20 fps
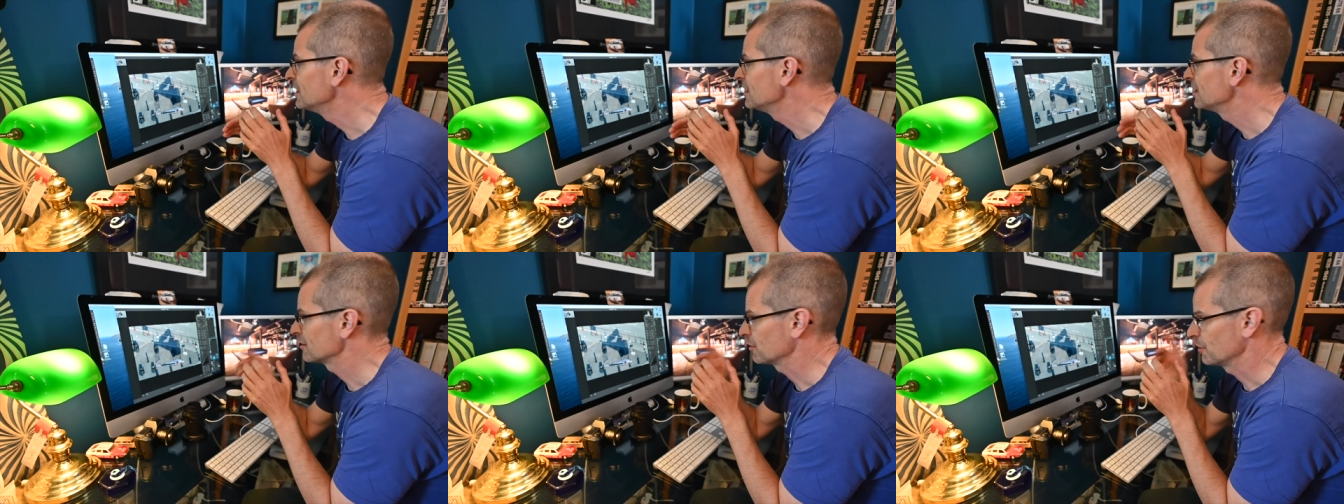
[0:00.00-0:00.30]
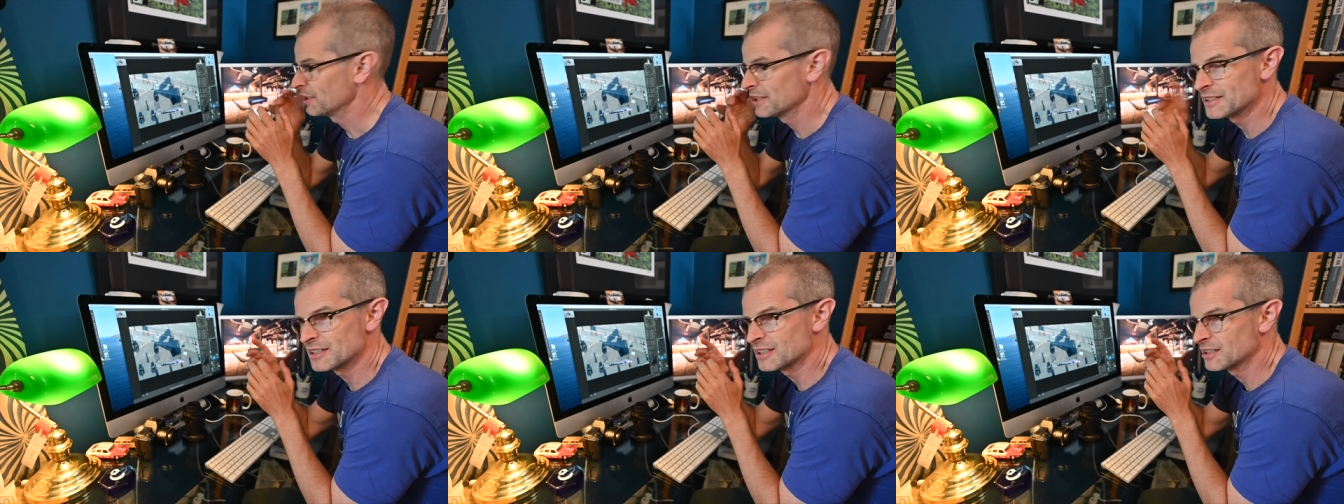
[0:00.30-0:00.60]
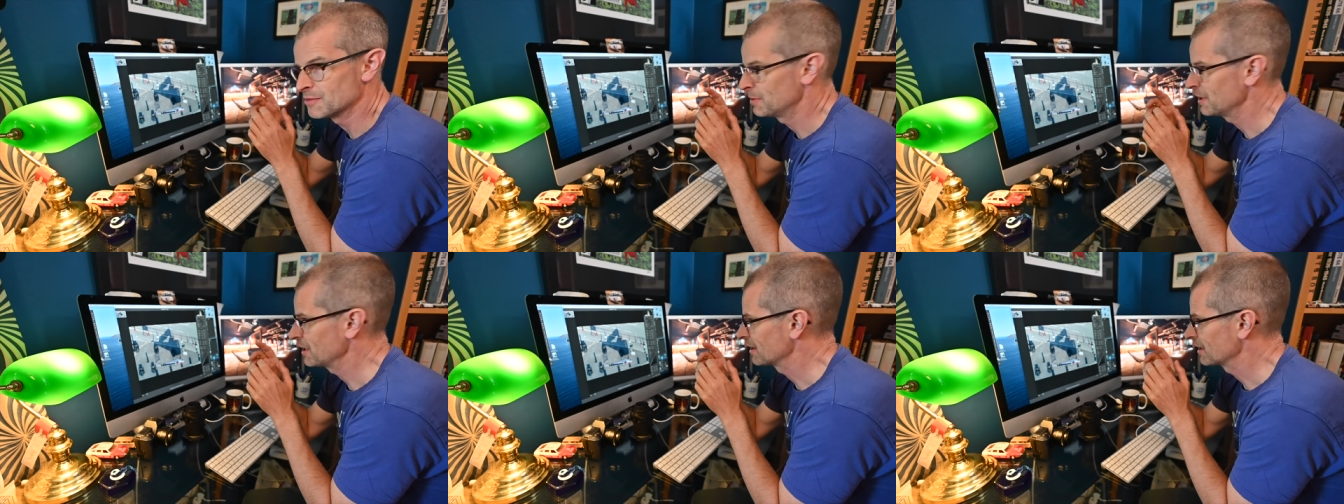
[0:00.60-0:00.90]
So I needed
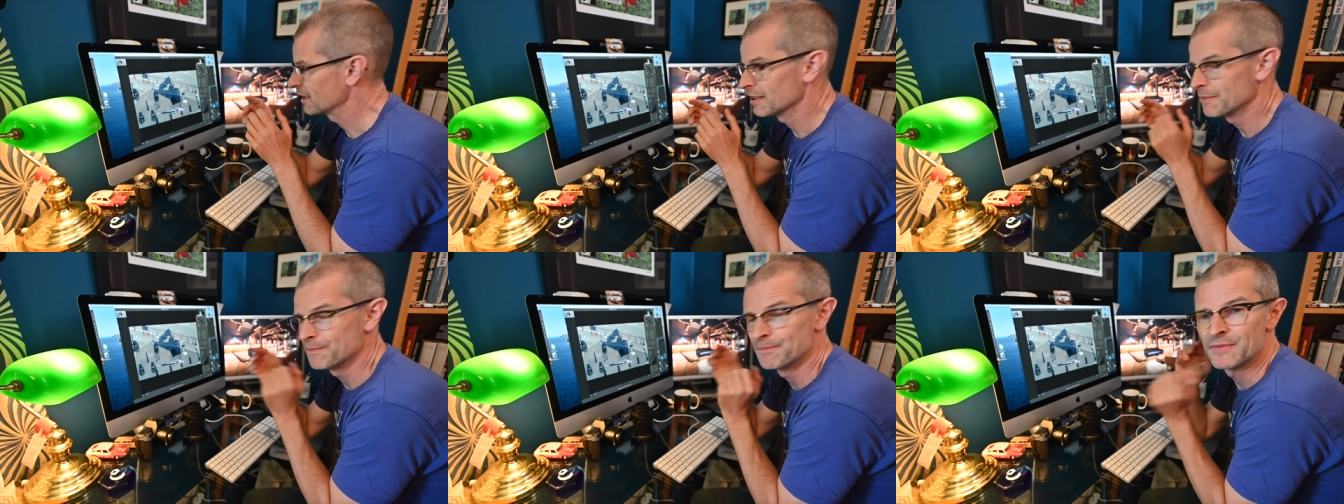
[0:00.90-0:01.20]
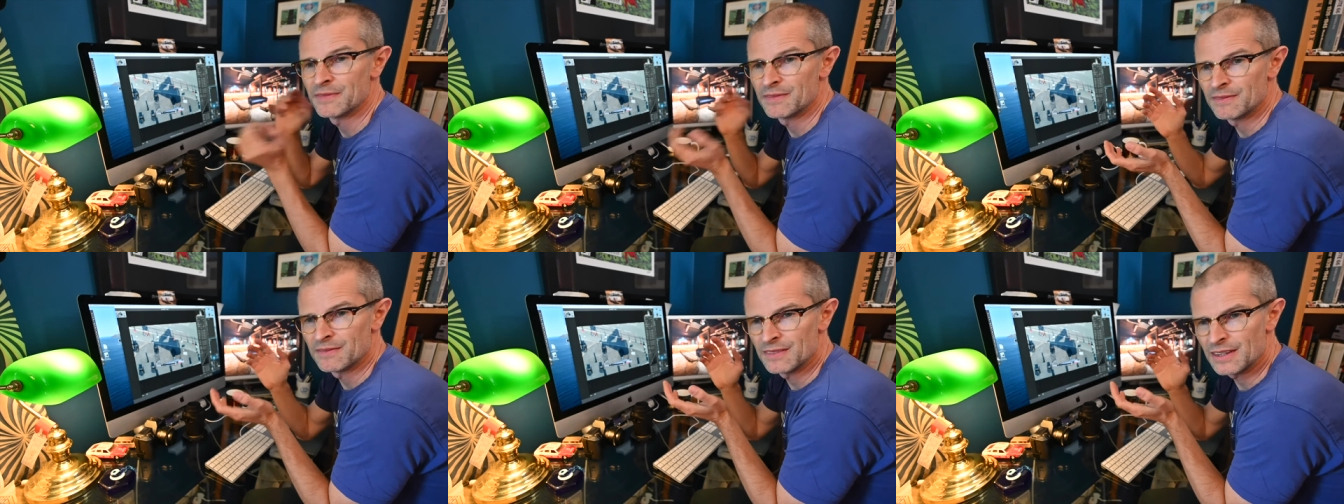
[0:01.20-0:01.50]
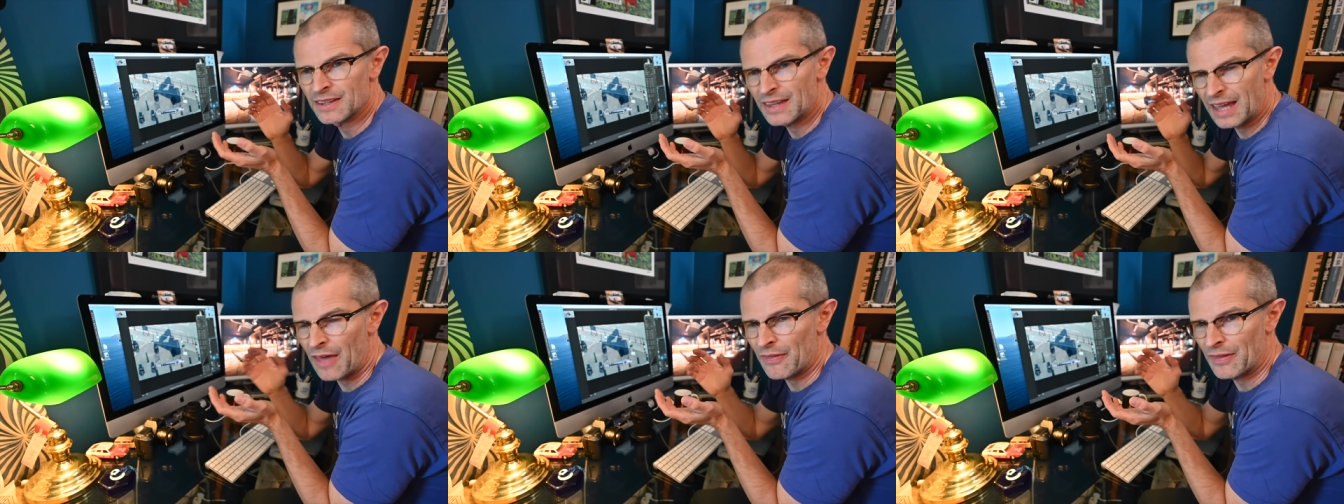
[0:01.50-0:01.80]
to be there
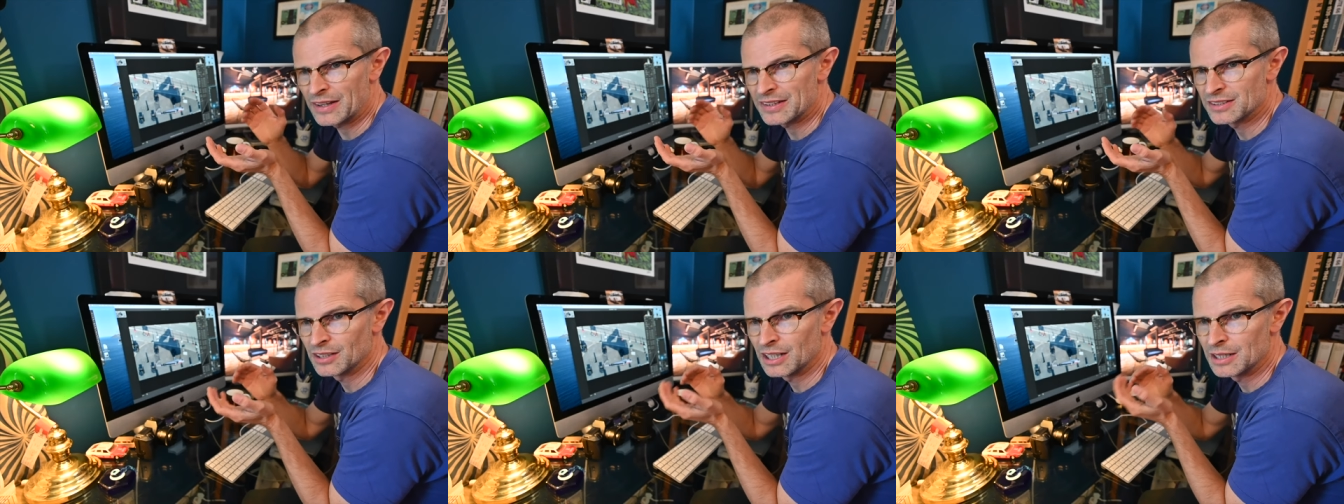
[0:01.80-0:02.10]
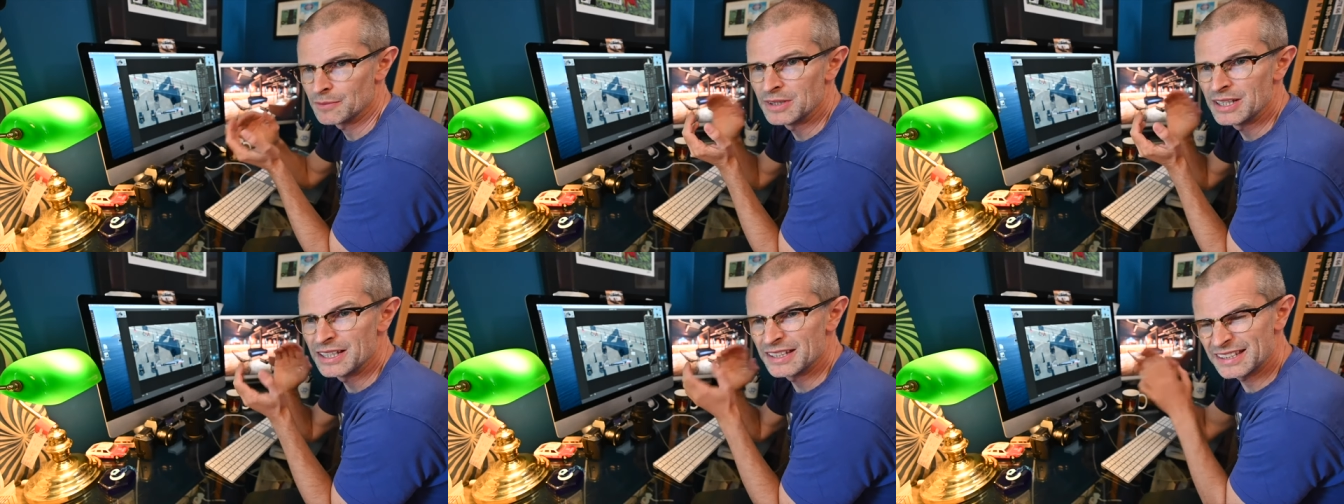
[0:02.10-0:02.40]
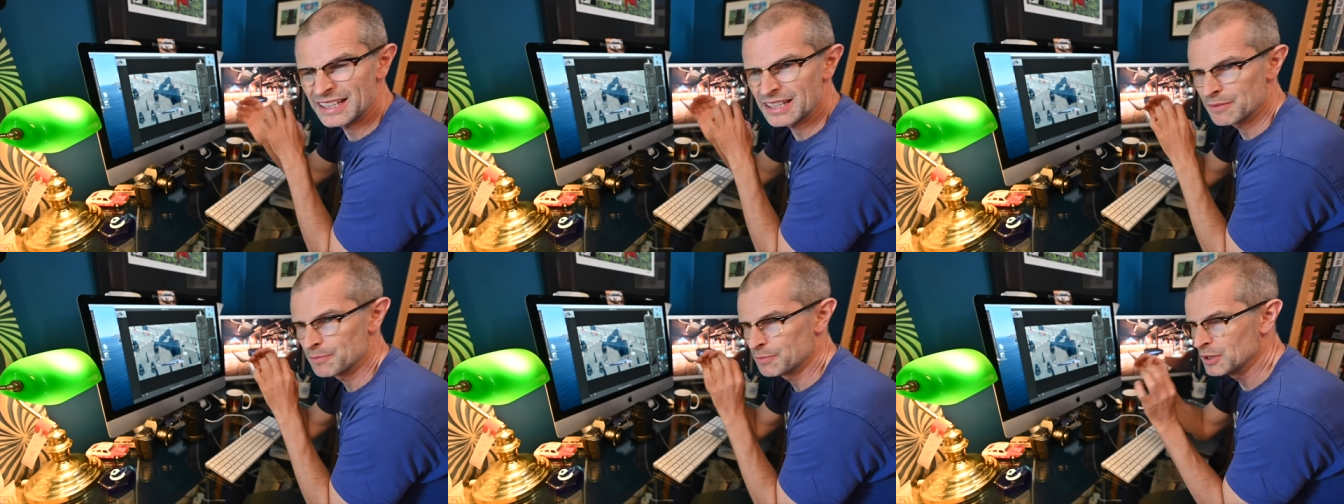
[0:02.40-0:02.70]
at that time to
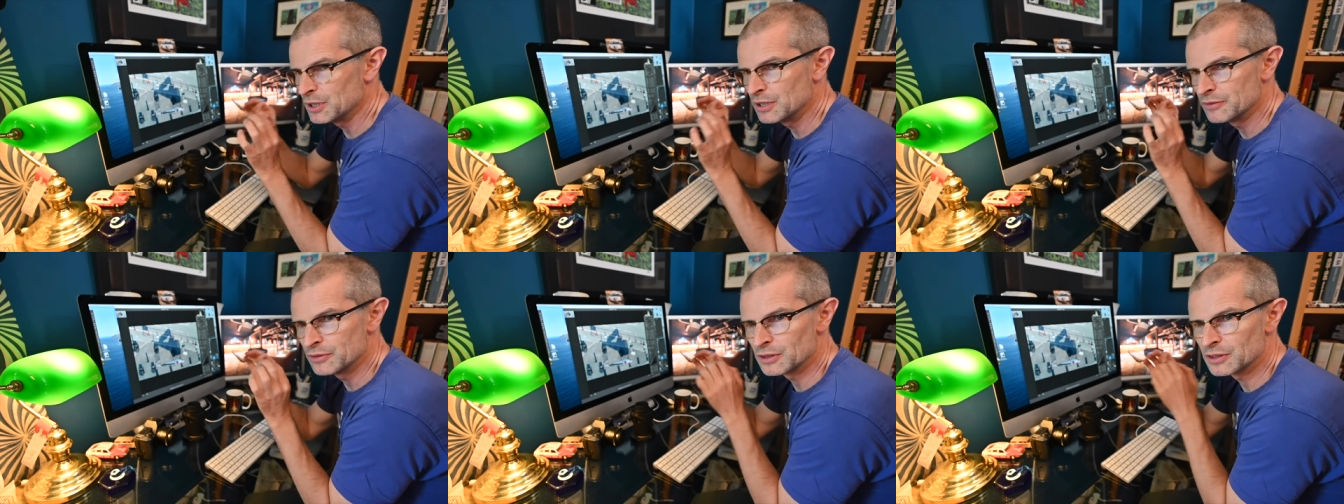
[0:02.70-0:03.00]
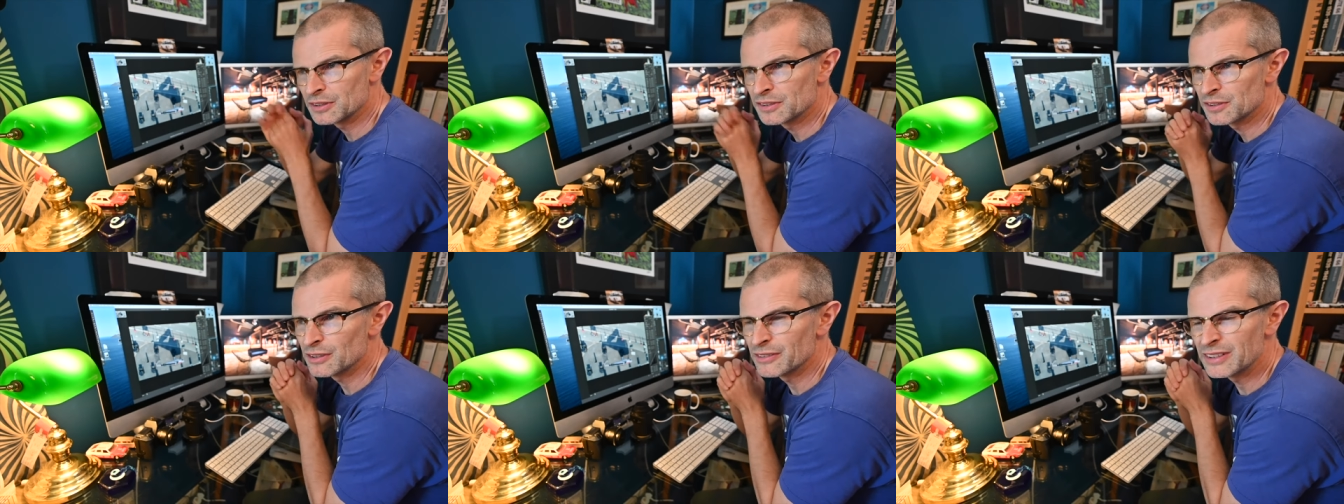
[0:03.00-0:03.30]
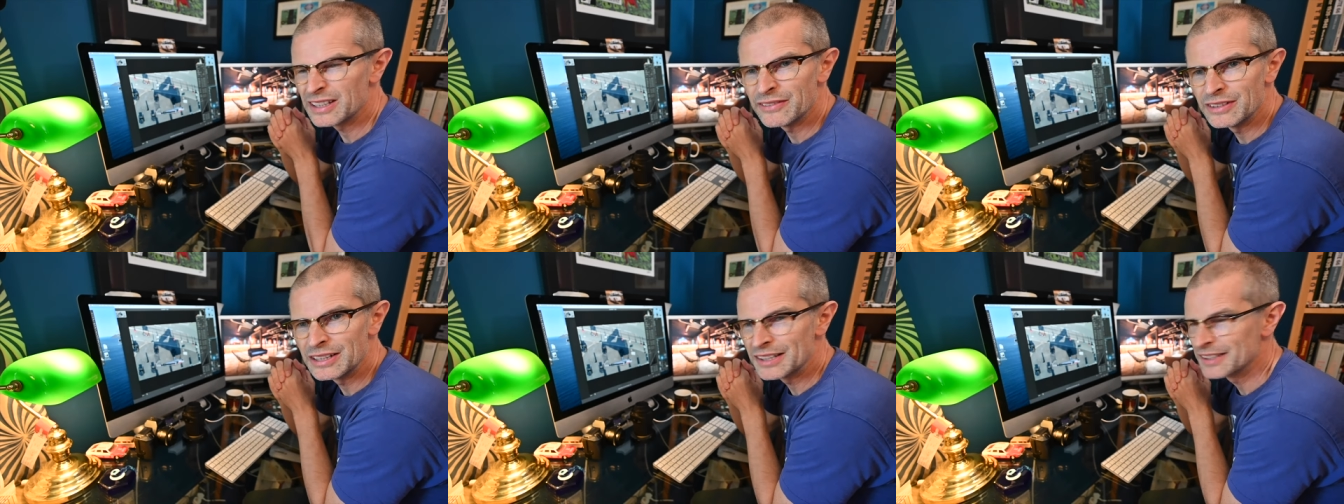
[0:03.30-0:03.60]
get the beautiful sort of
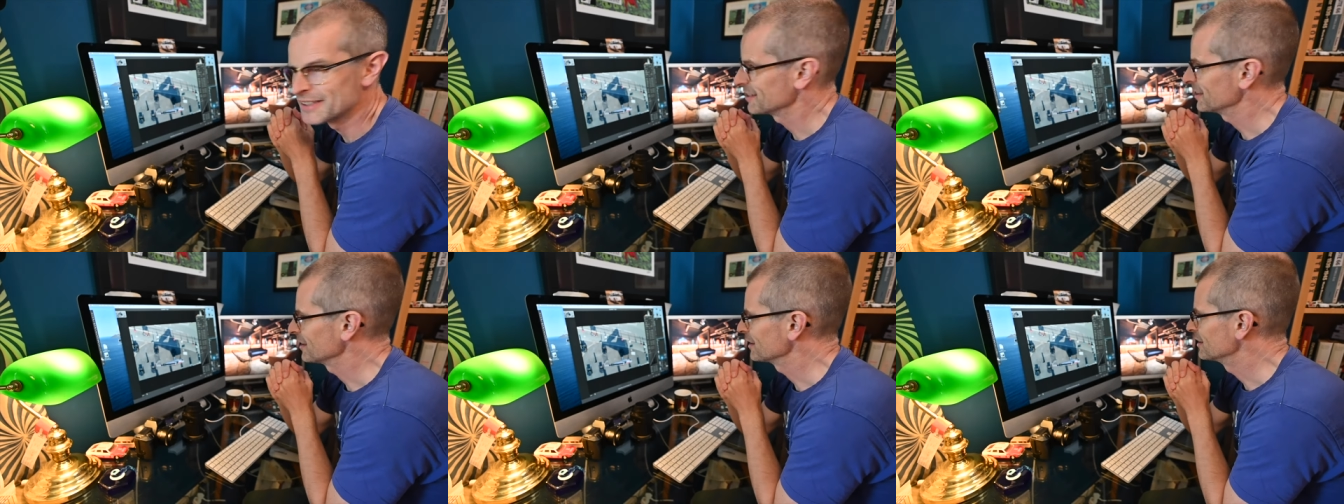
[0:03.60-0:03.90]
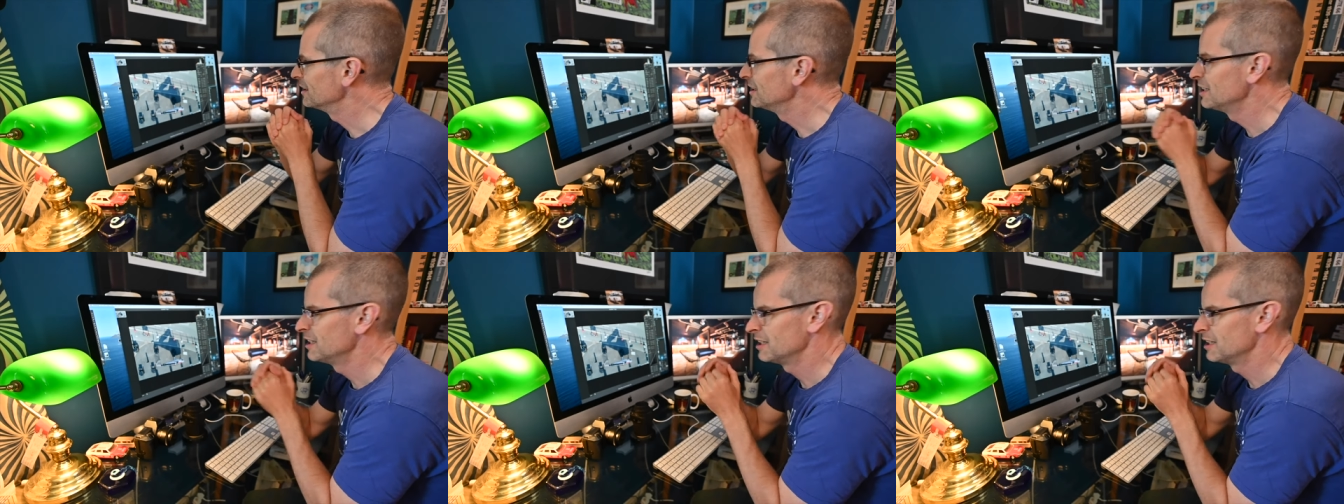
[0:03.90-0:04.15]
evening sun